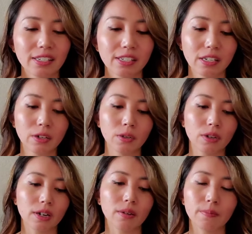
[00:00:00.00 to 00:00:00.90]

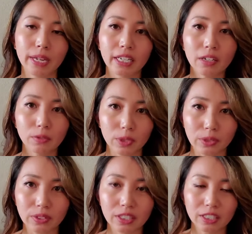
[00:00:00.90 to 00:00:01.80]
So Bengale
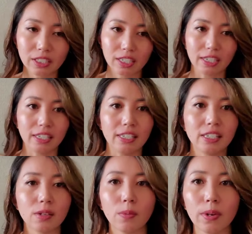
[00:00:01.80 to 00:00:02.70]
Rouge
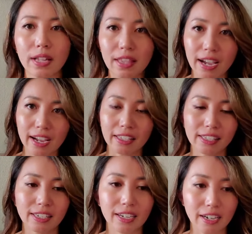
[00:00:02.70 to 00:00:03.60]
is one
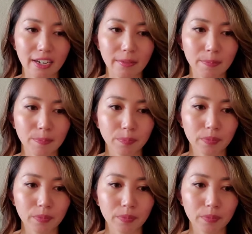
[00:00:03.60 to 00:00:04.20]
that um,